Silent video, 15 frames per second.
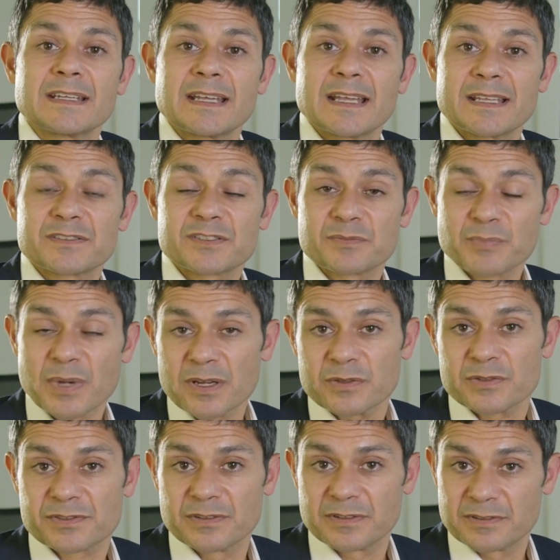and
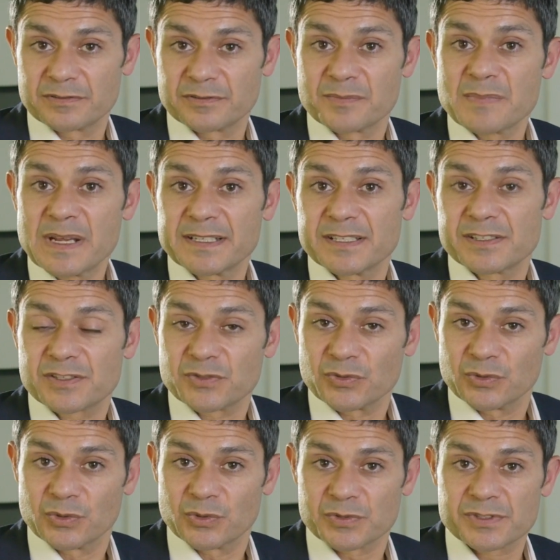suppose that there are many
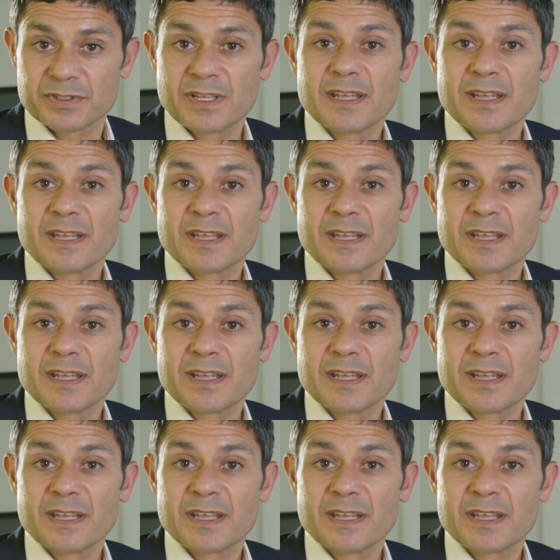stores